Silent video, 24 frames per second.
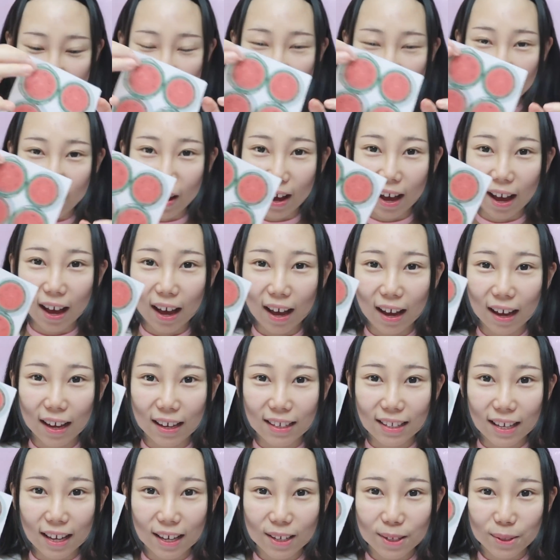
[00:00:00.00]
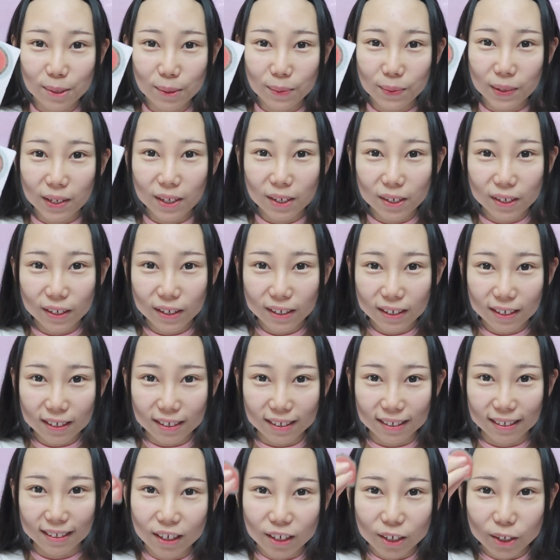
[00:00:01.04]
Wow, that's super cute.
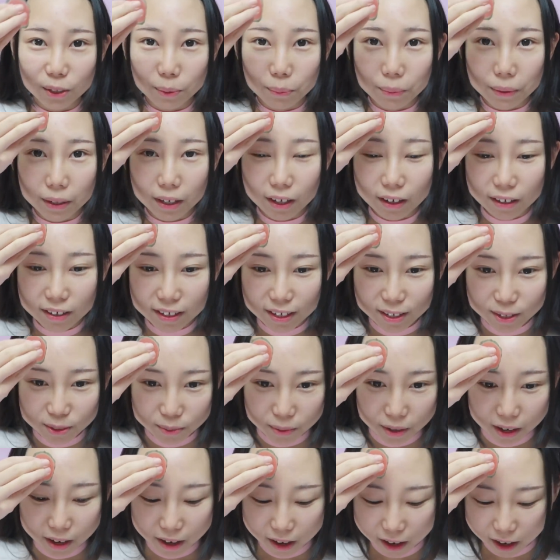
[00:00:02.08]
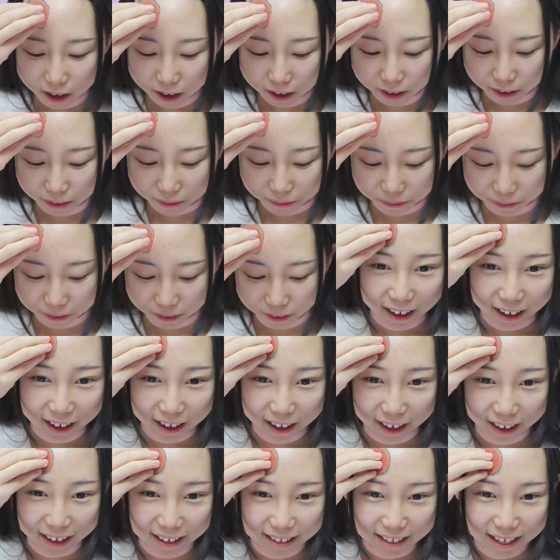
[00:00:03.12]
You peel this one off.
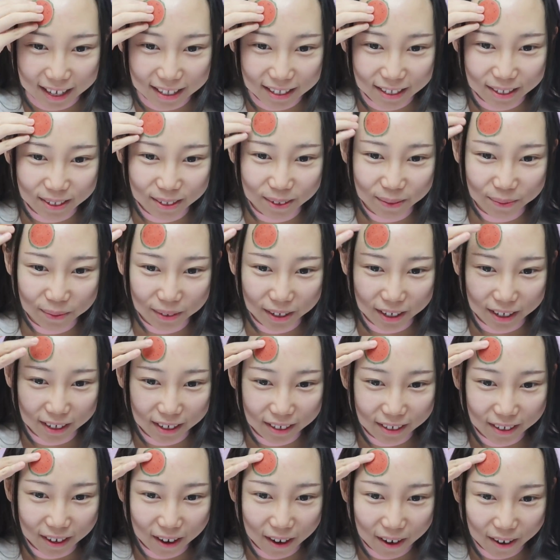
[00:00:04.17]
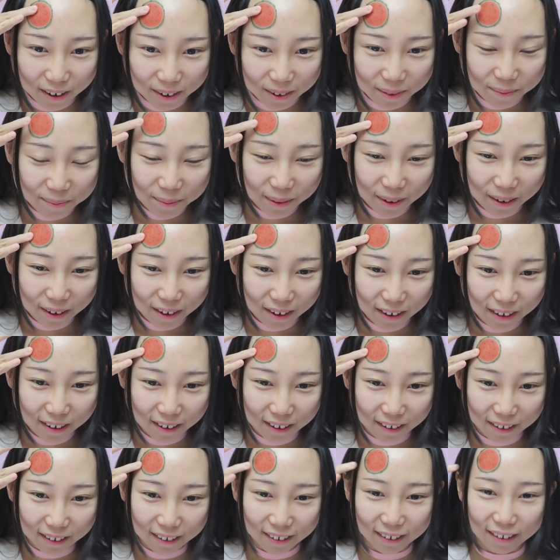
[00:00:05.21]
Oh, that's super
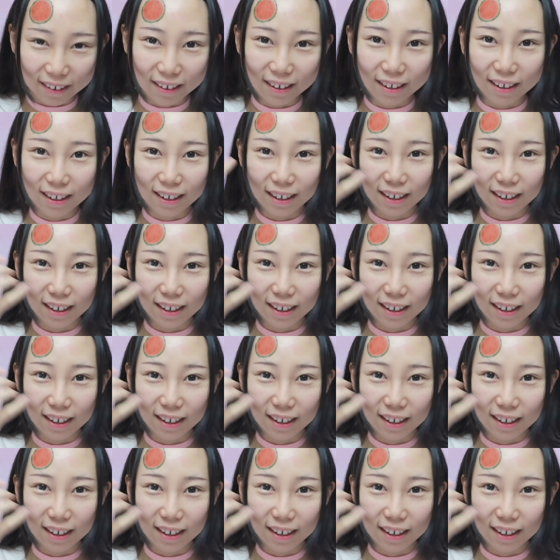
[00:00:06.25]
adorable.